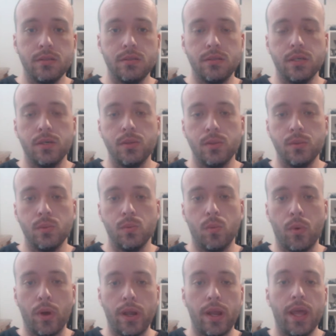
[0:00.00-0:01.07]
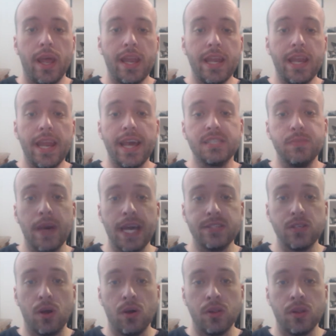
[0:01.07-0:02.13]
2, 1. Next
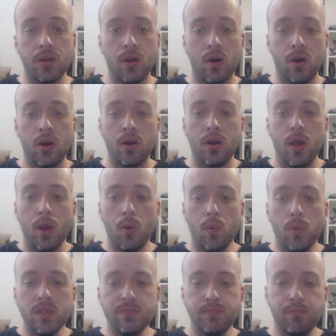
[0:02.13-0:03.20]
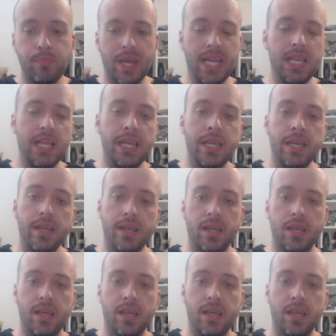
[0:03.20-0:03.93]
match on the card was Bayley,